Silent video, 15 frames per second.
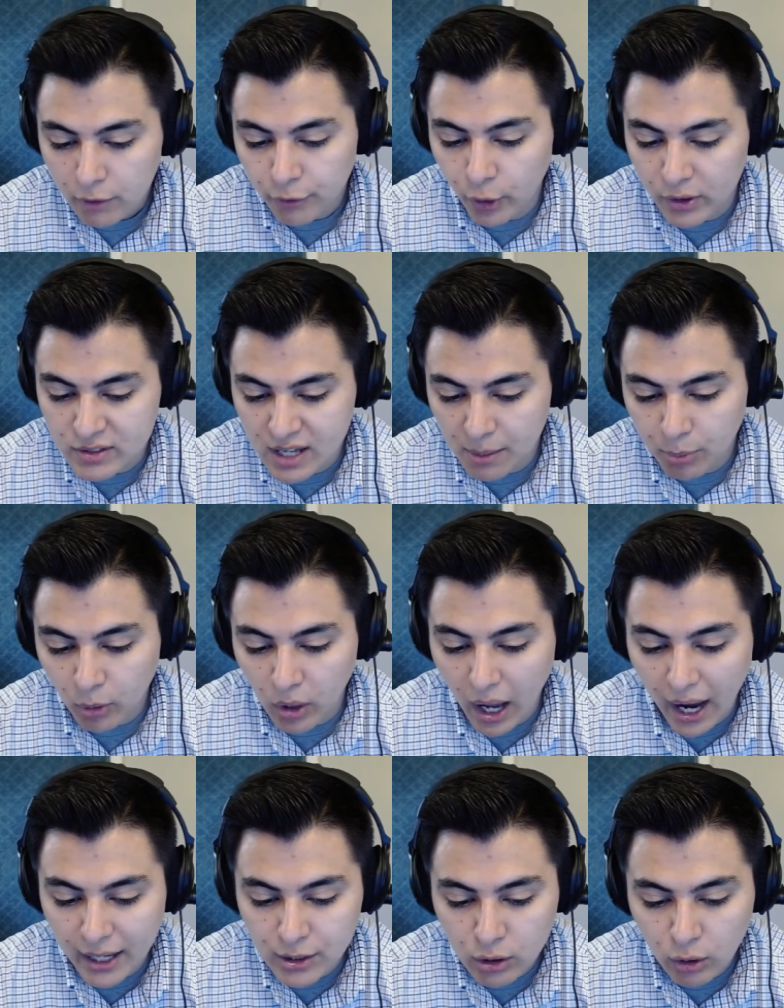For example,
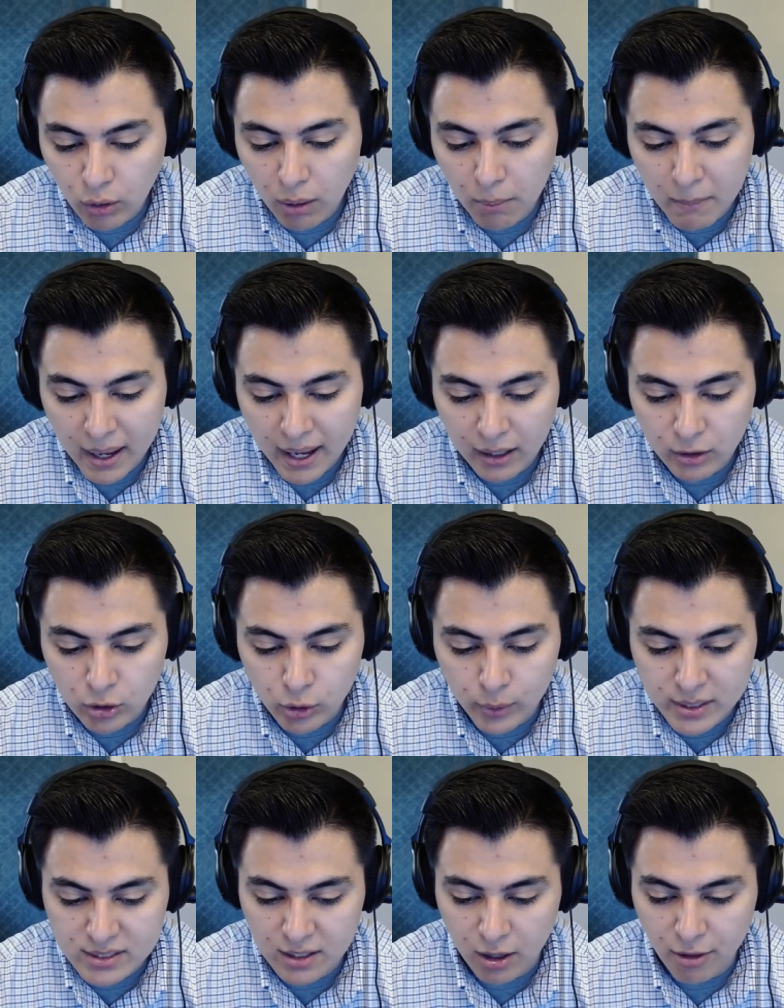I know a man who
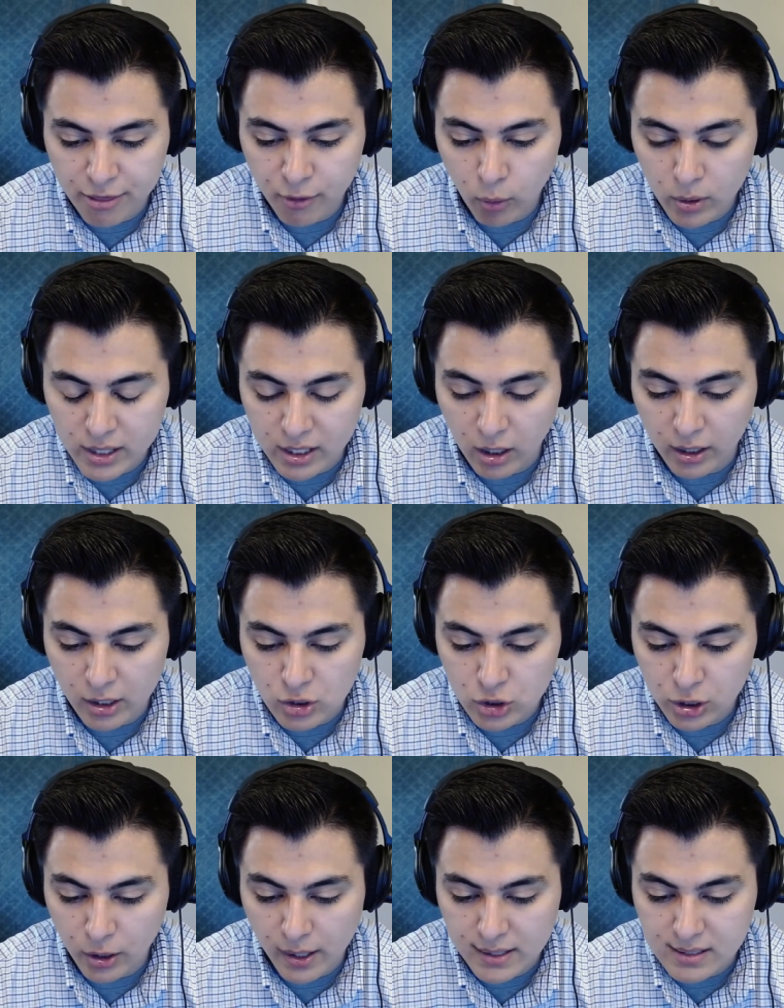is an authority on
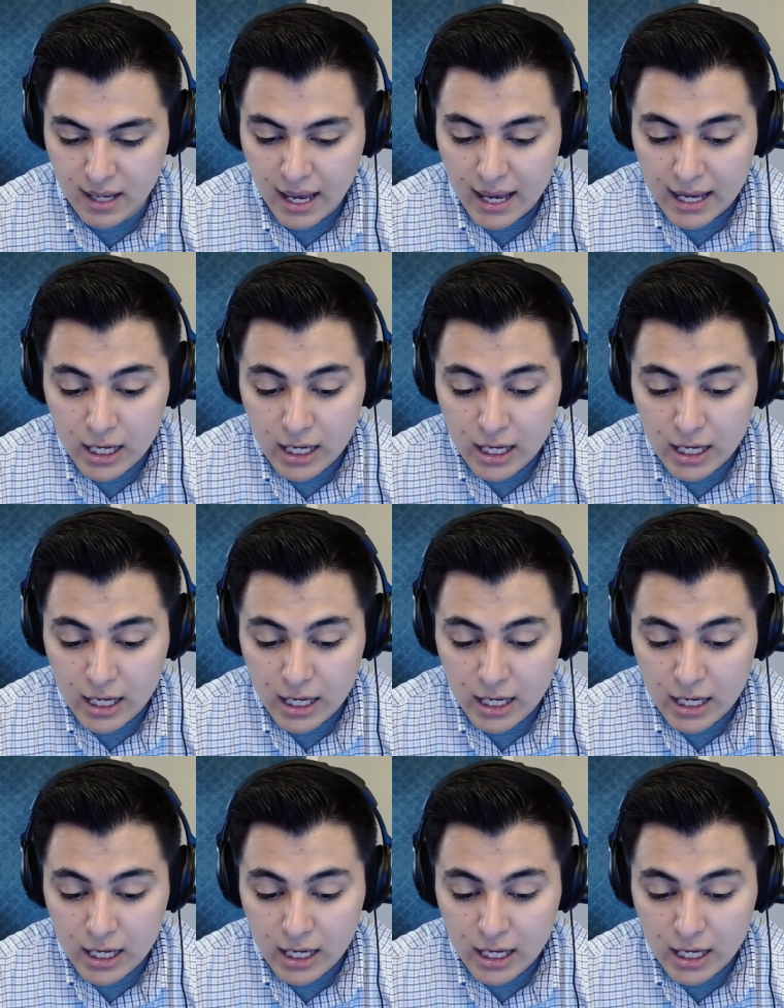insurance.